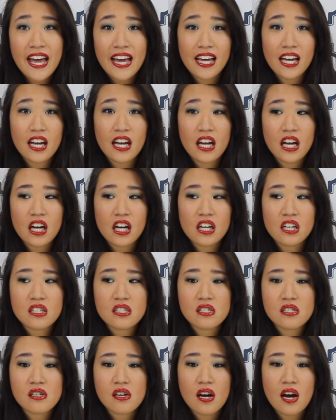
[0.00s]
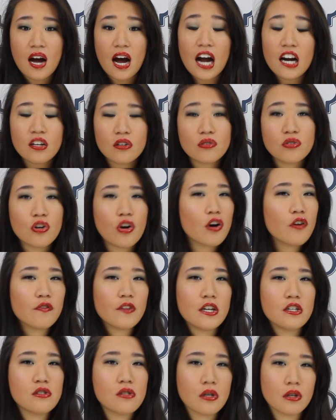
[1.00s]
and I don't know
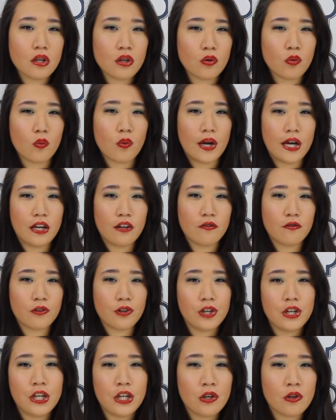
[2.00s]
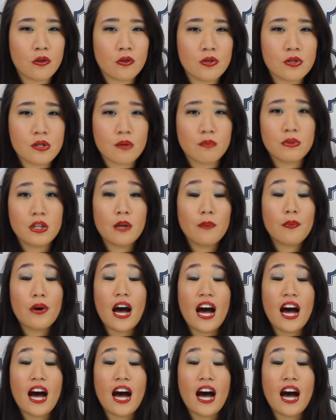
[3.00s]
if they took it away for a year or something,